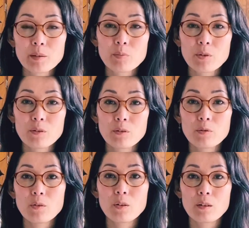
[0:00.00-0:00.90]
people
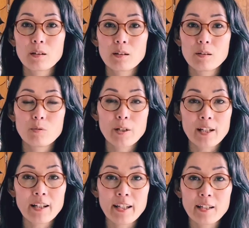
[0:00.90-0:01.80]
for
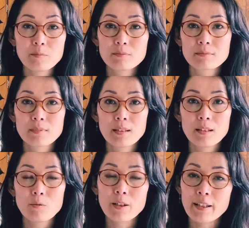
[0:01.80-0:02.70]
where I am,
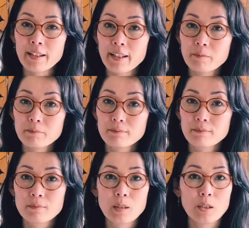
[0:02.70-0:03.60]
what I am,
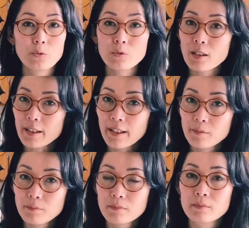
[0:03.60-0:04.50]
who I
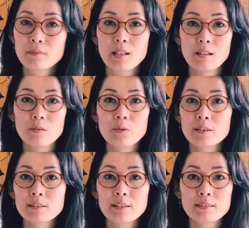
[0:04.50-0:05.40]
am.
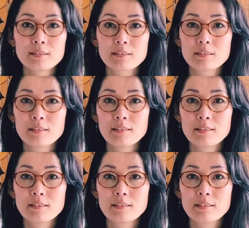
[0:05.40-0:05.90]
First things.